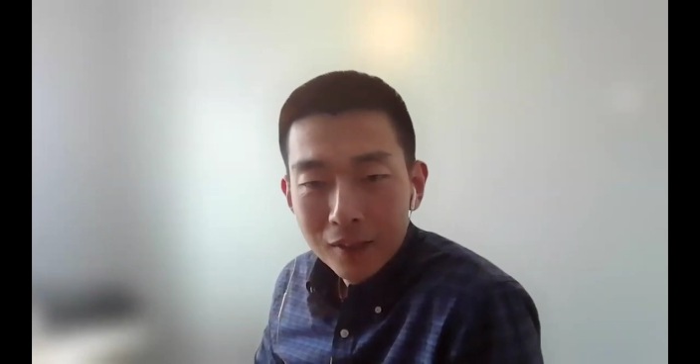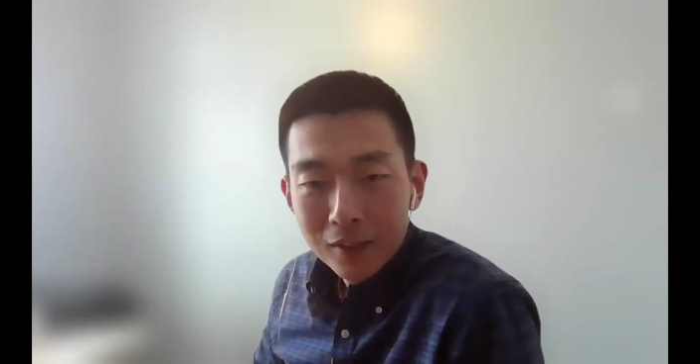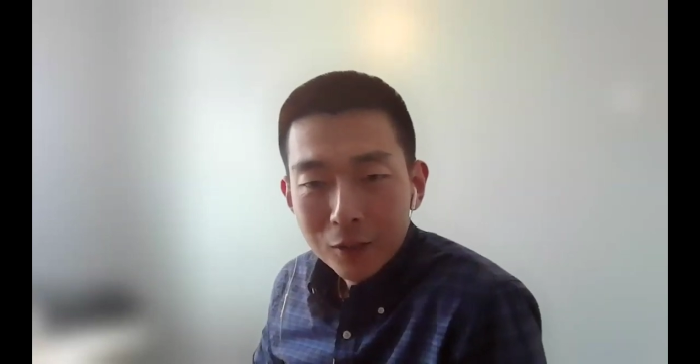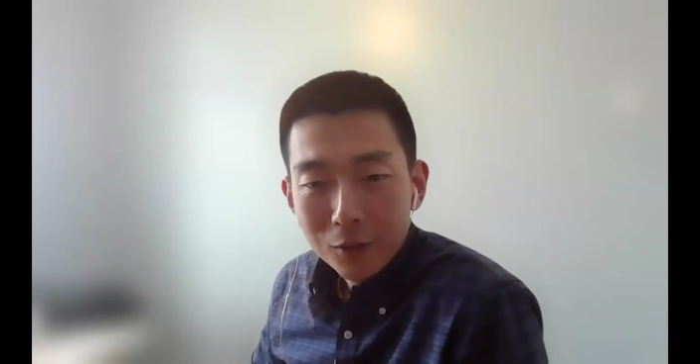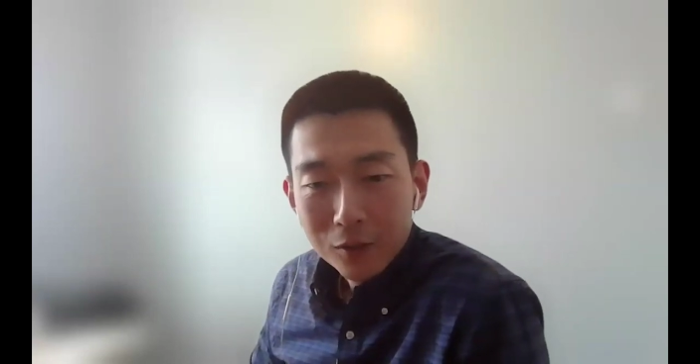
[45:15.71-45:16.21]

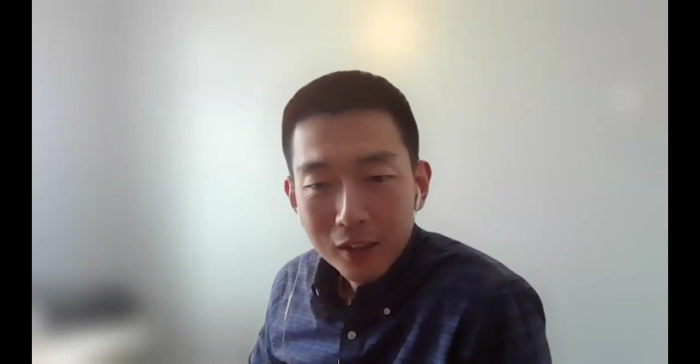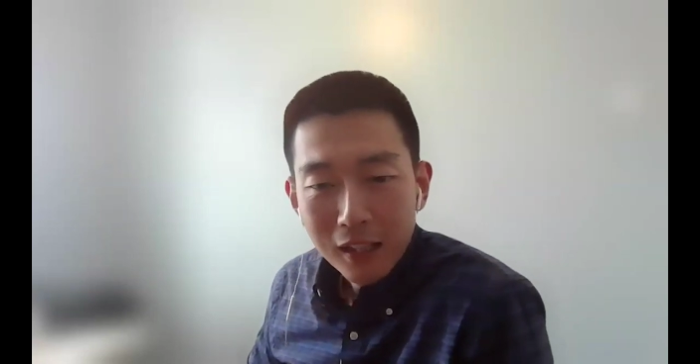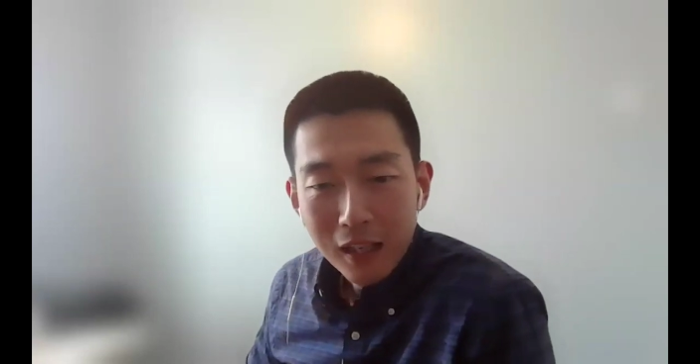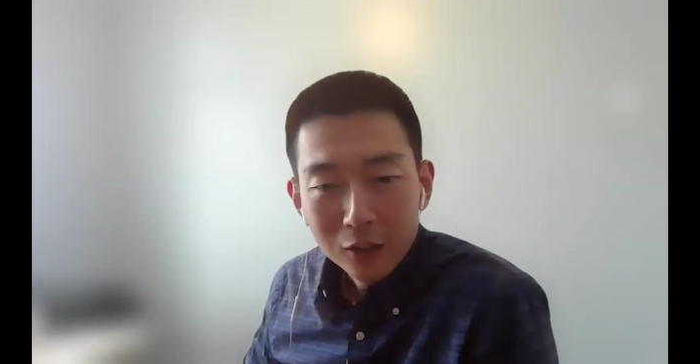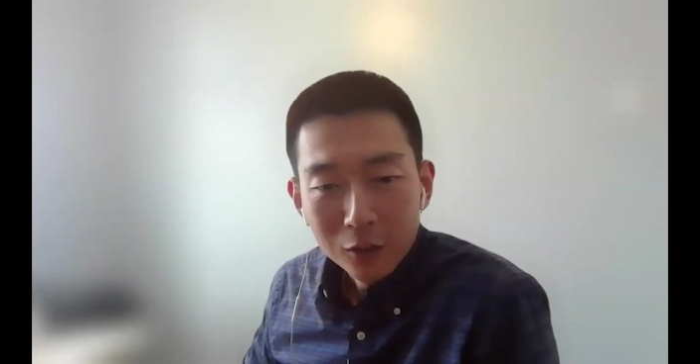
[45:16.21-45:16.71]
So
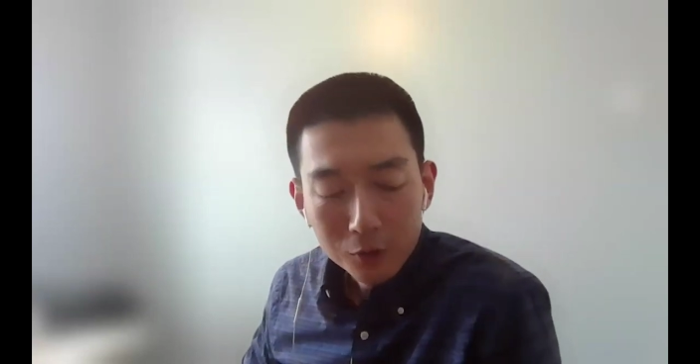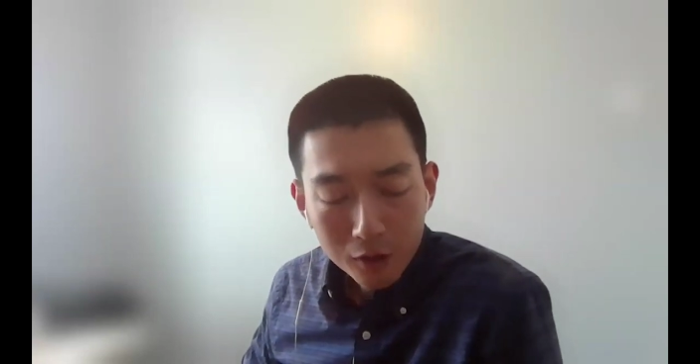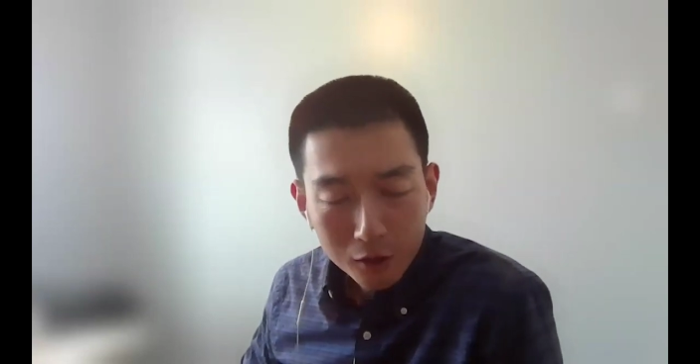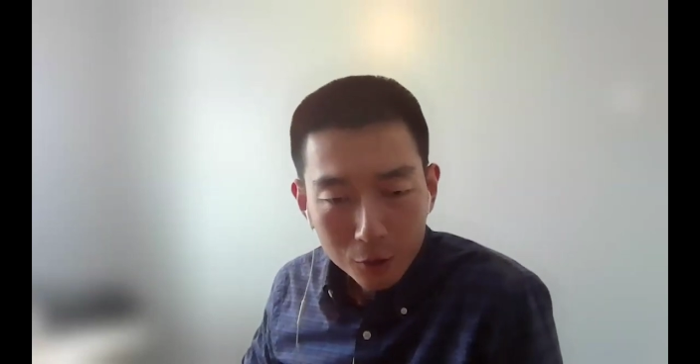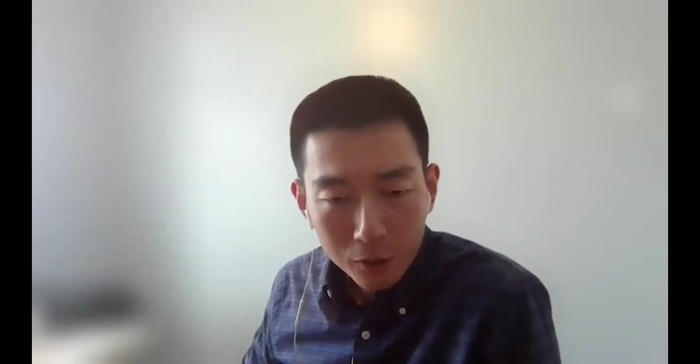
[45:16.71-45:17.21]
yeah, I totally
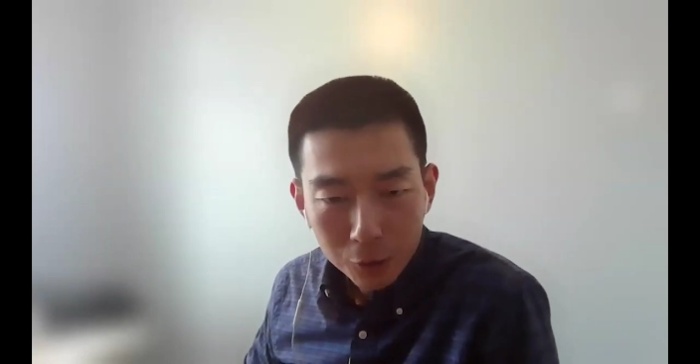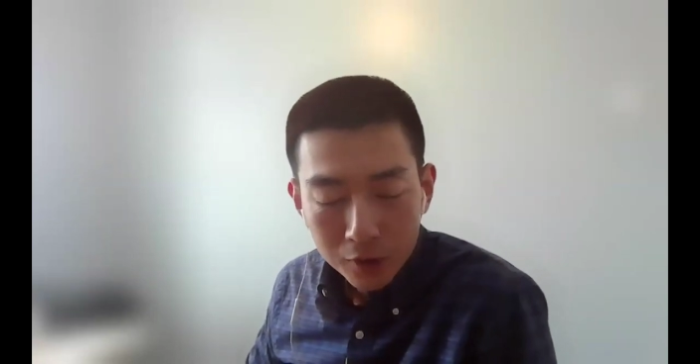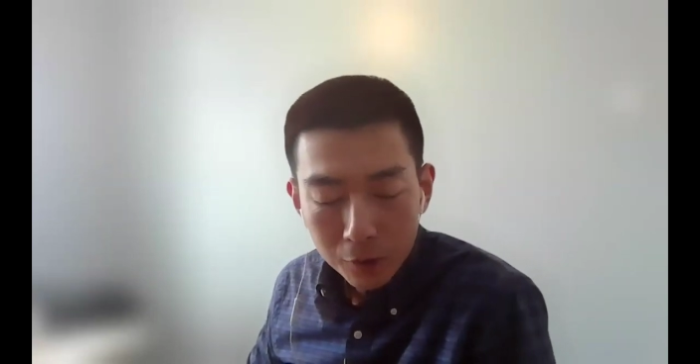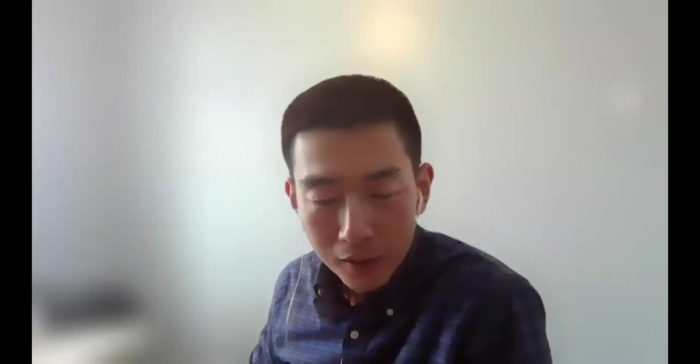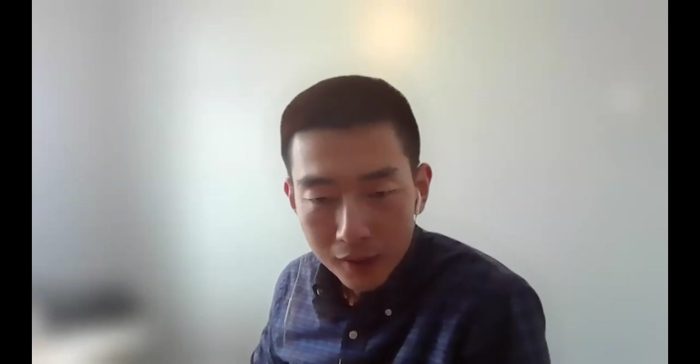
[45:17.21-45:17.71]
agree
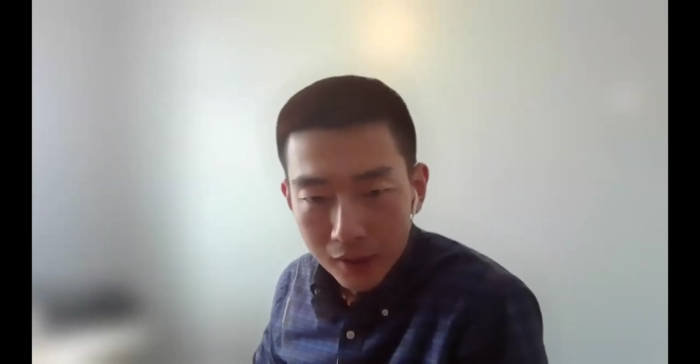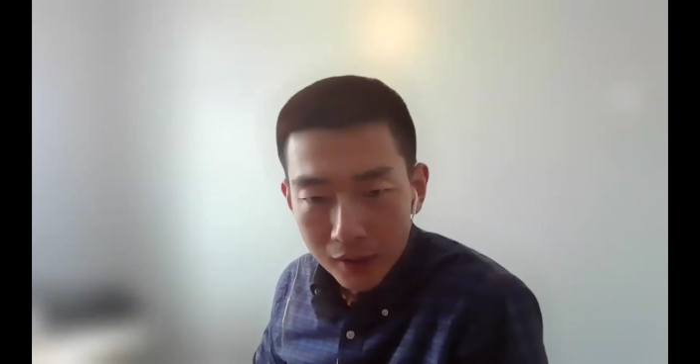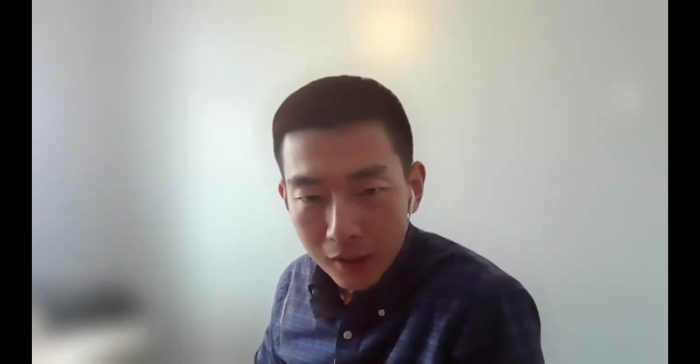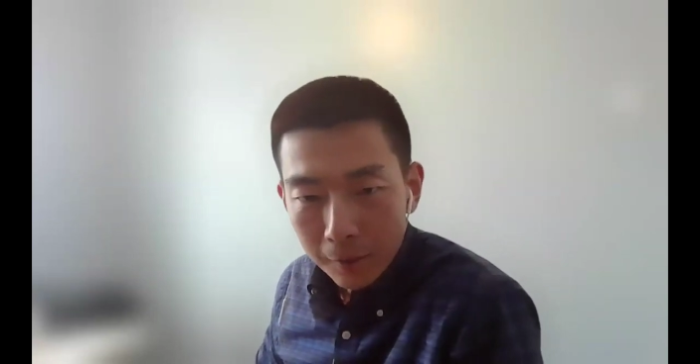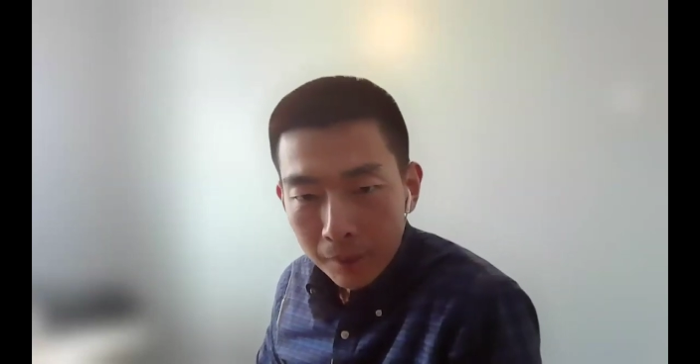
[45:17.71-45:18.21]
with
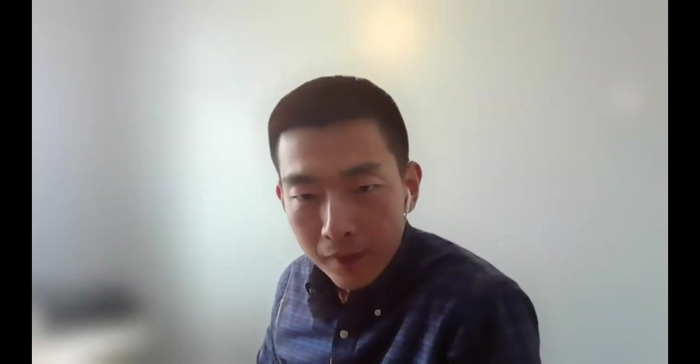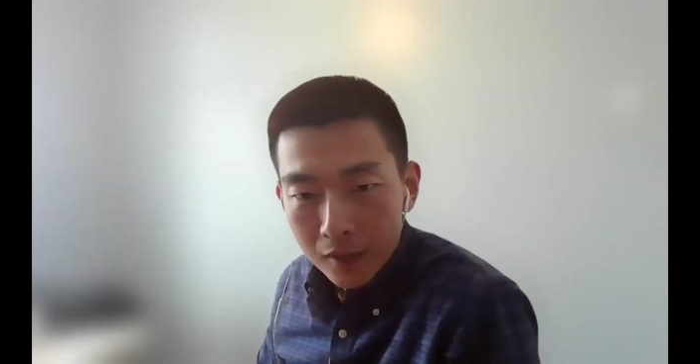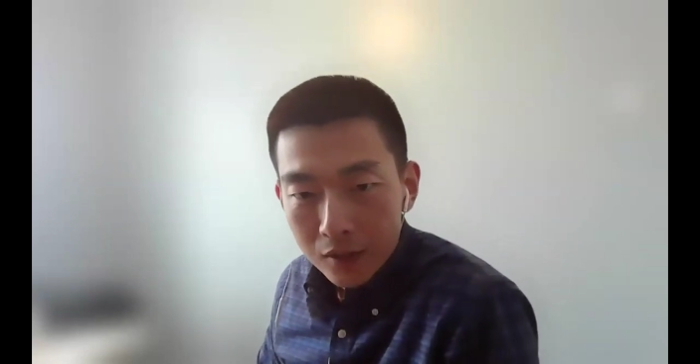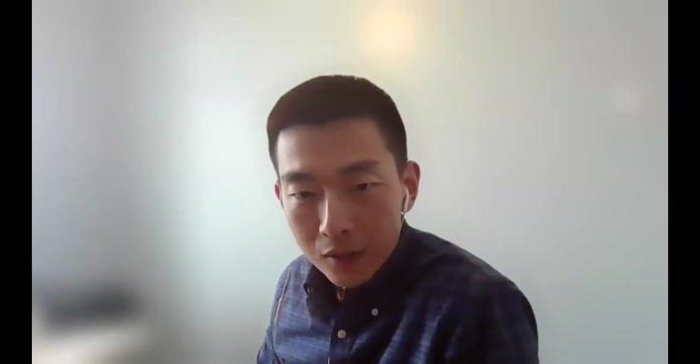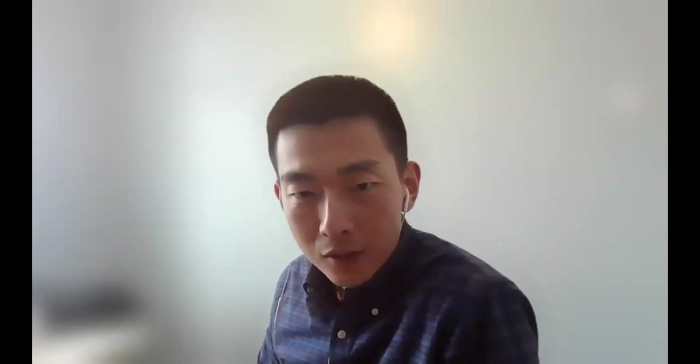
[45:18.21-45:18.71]
Valentina.
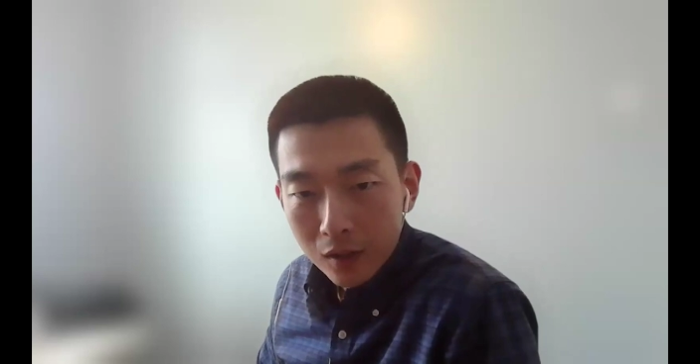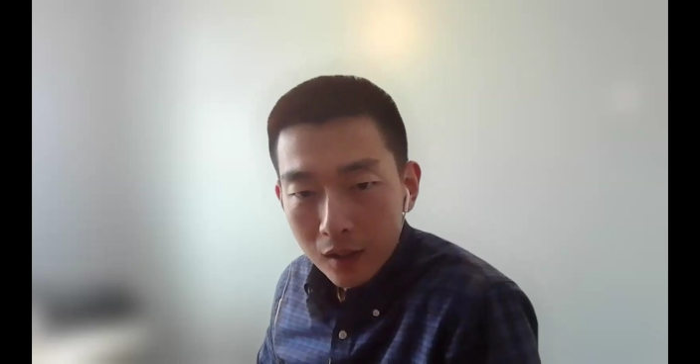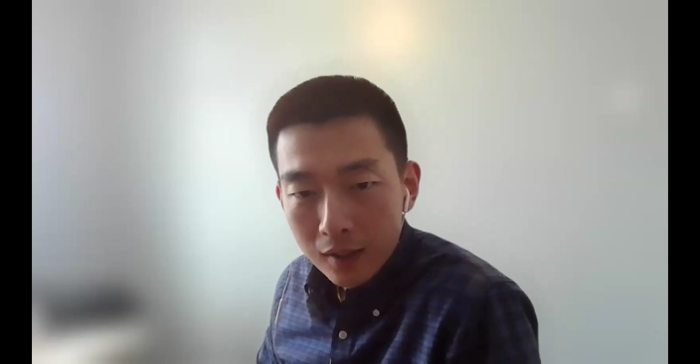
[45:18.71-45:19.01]
So